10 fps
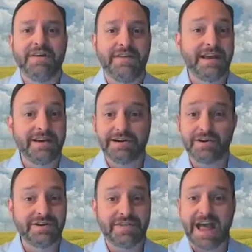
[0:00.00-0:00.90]
They can
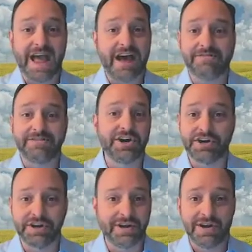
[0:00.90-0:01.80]
know to the half
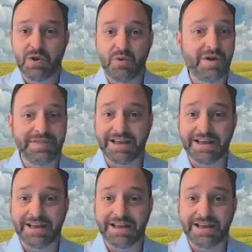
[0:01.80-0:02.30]
ton what